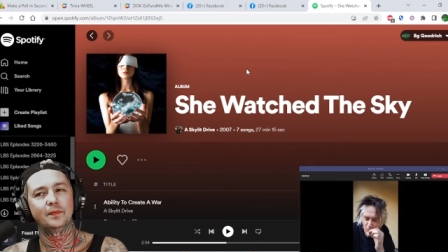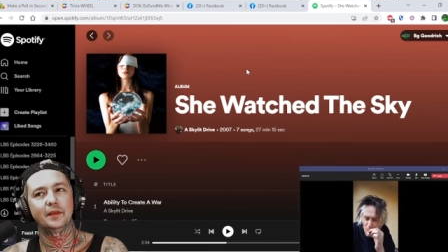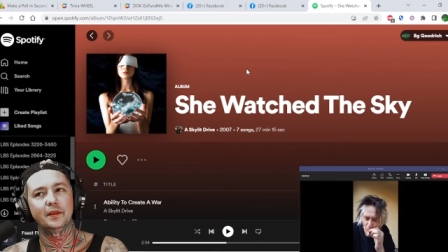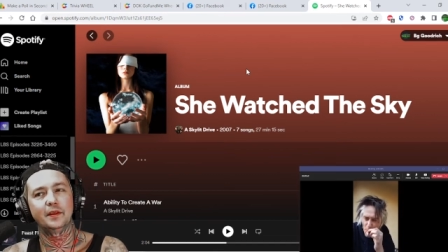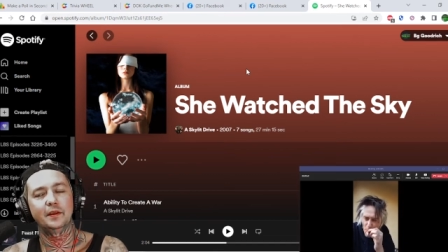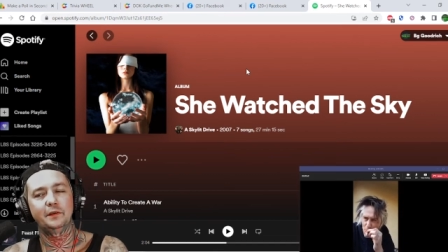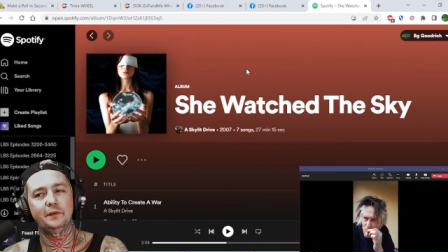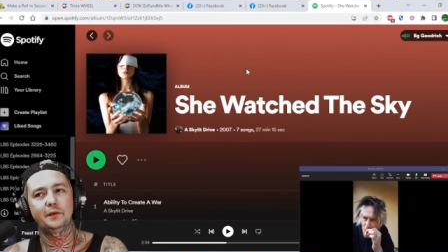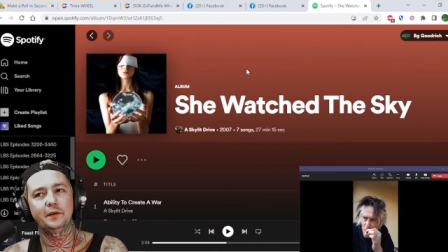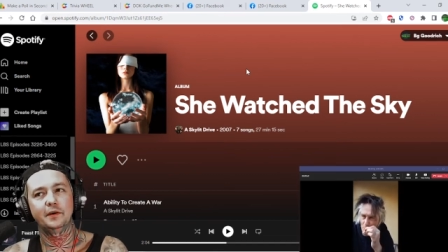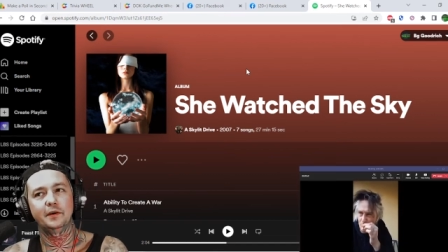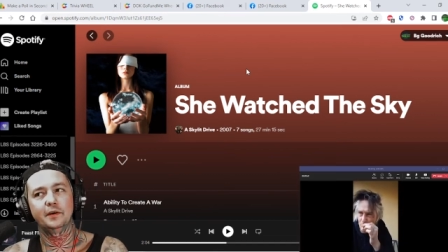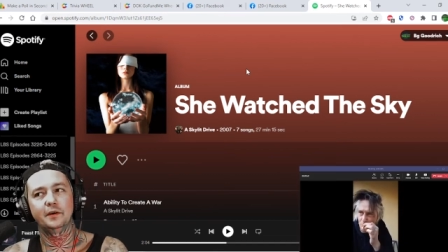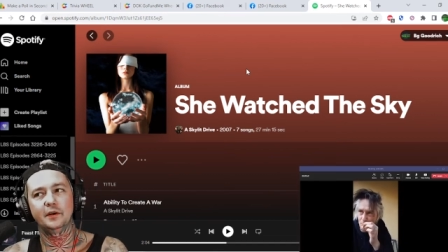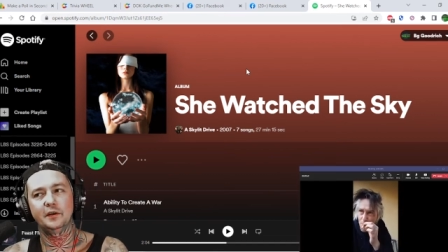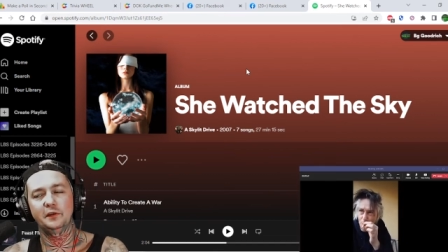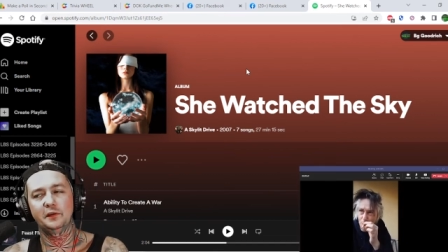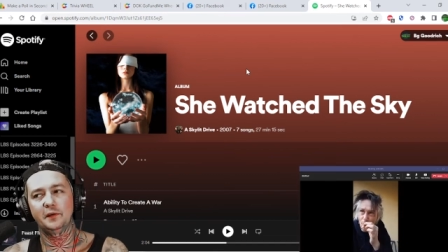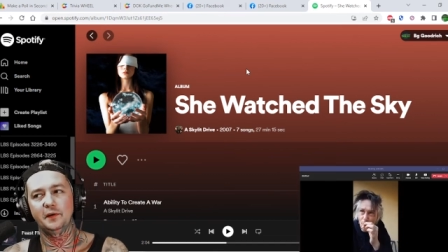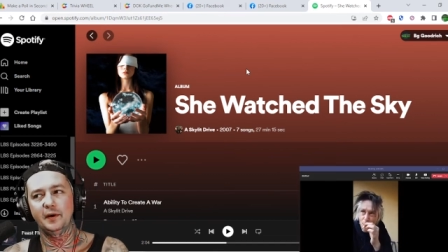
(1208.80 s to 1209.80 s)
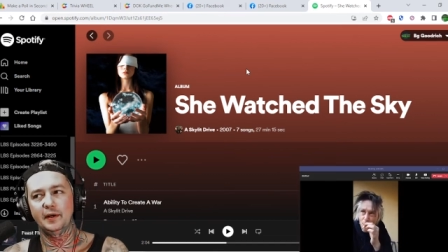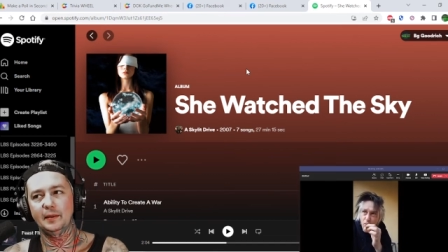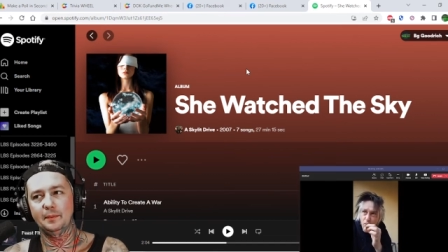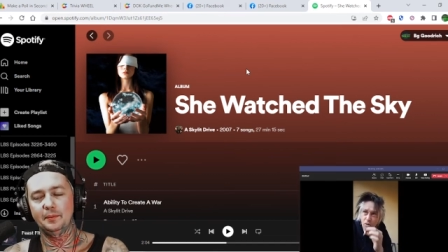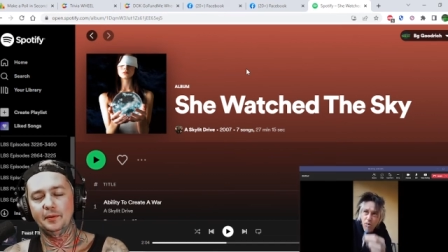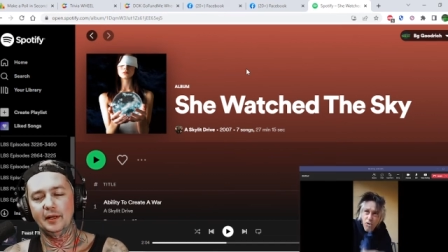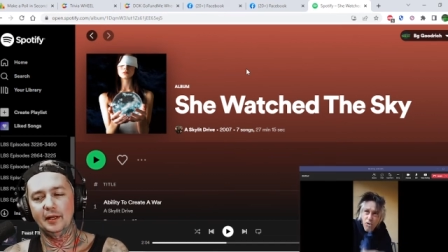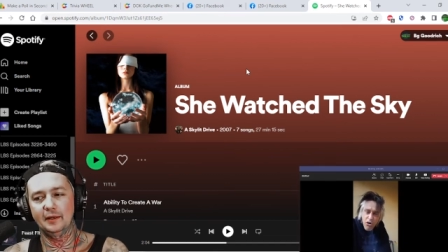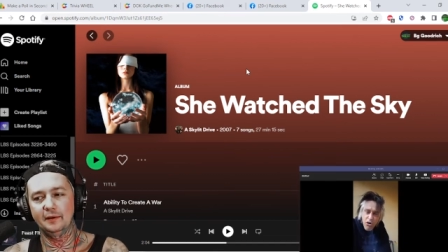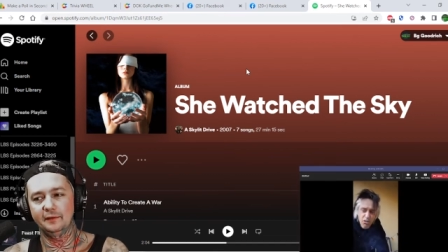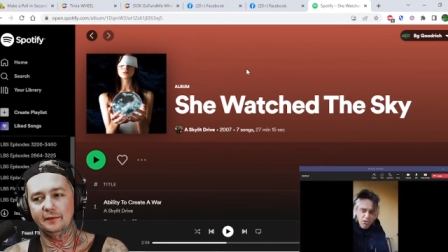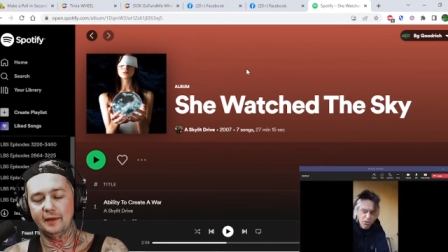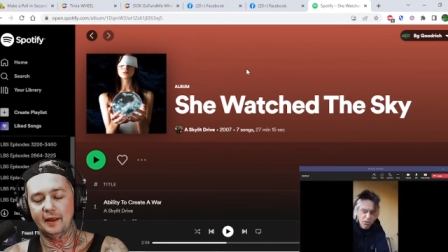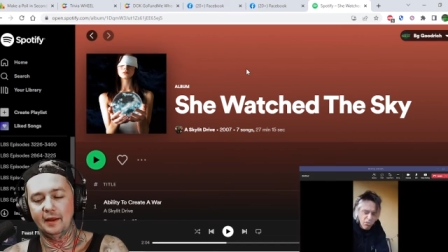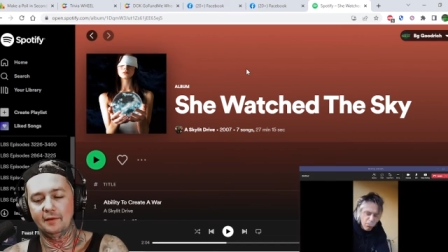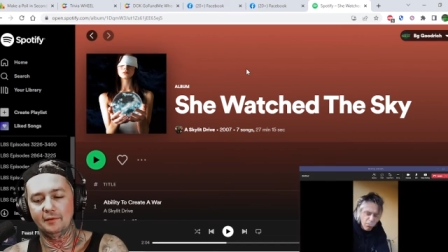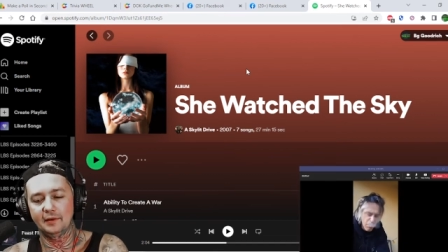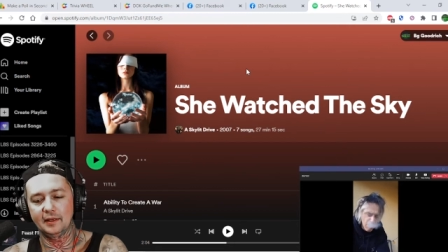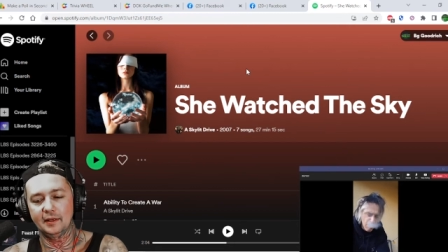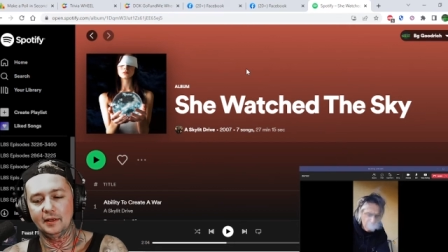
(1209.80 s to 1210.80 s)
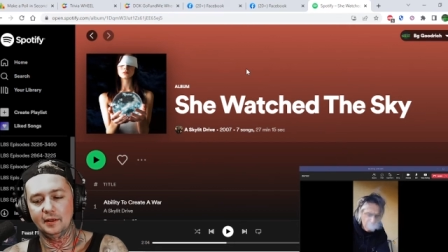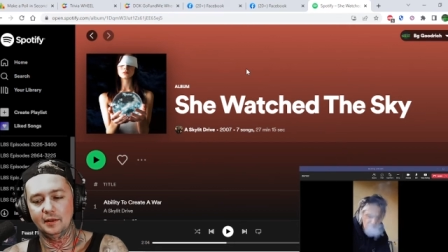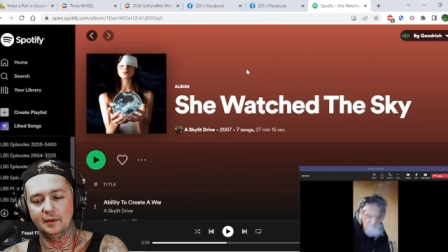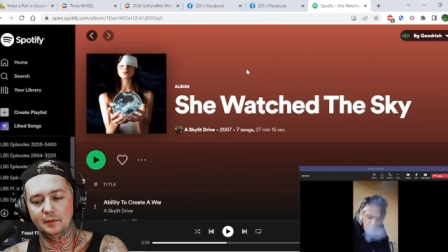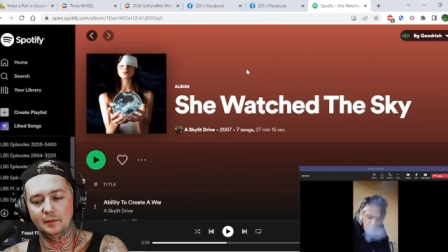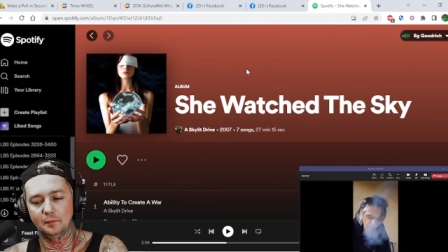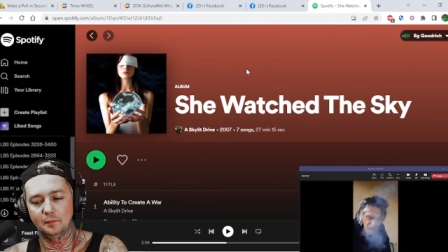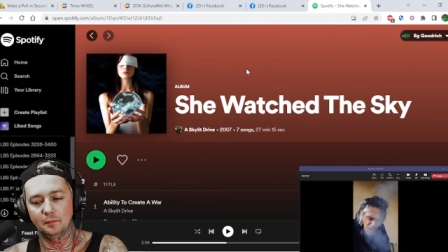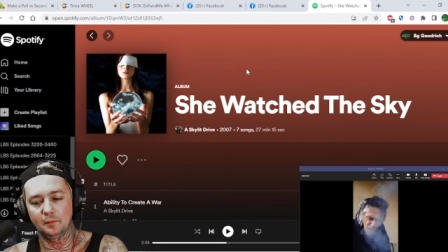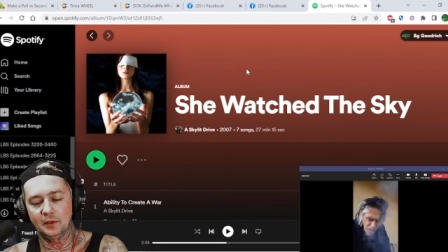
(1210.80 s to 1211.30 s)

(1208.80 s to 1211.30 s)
Is there is there any plans to have any?